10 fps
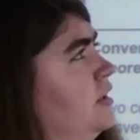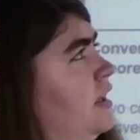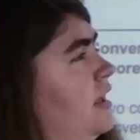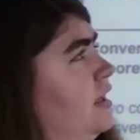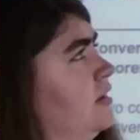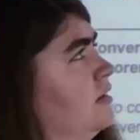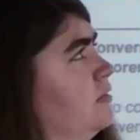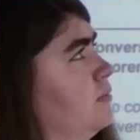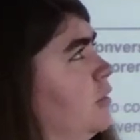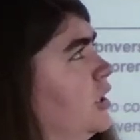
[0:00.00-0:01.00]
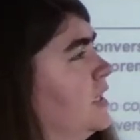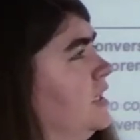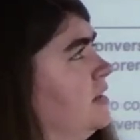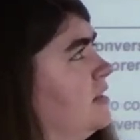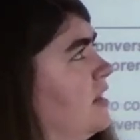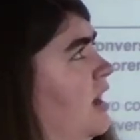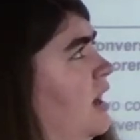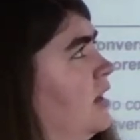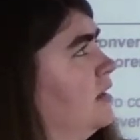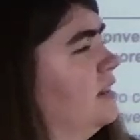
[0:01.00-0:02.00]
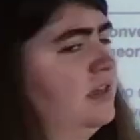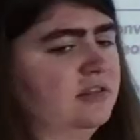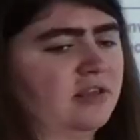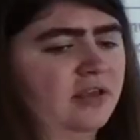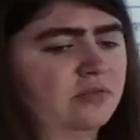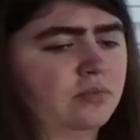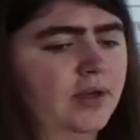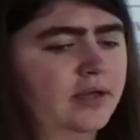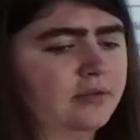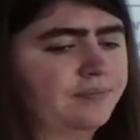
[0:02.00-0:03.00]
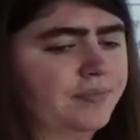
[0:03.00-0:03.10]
and markings on these as well.